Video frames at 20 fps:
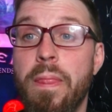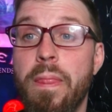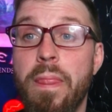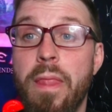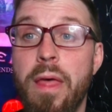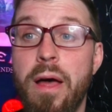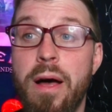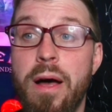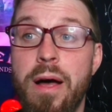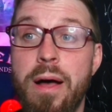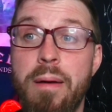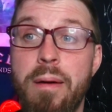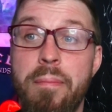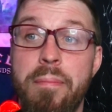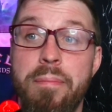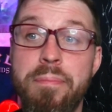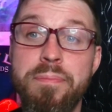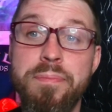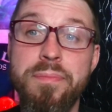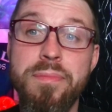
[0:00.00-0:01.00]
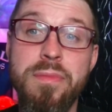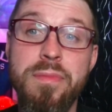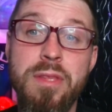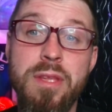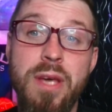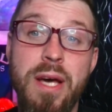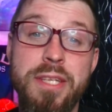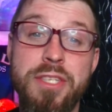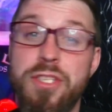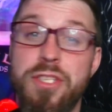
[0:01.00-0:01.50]
Um,
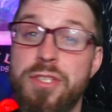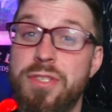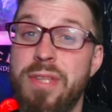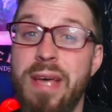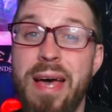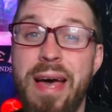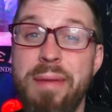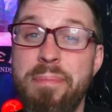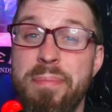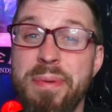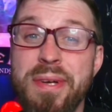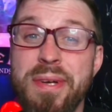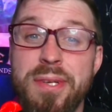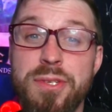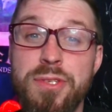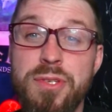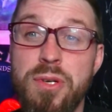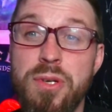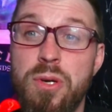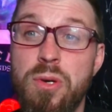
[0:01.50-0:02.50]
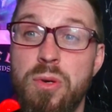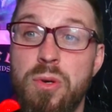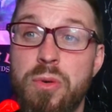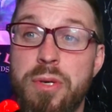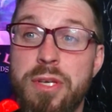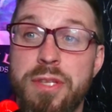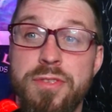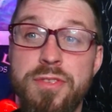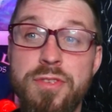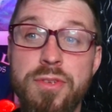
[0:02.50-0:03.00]
not just that, but also
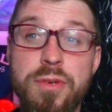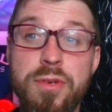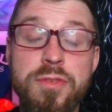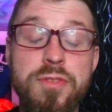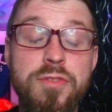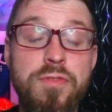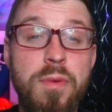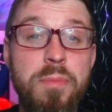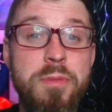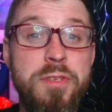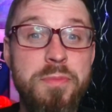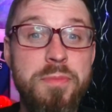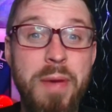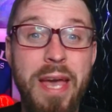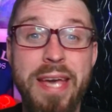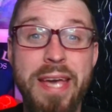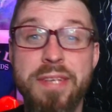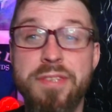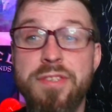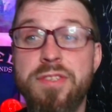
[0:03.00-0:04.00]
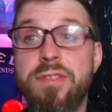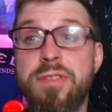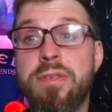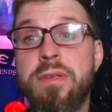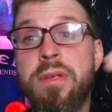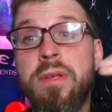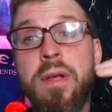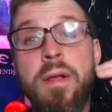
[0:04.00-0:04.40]
concerns from his base.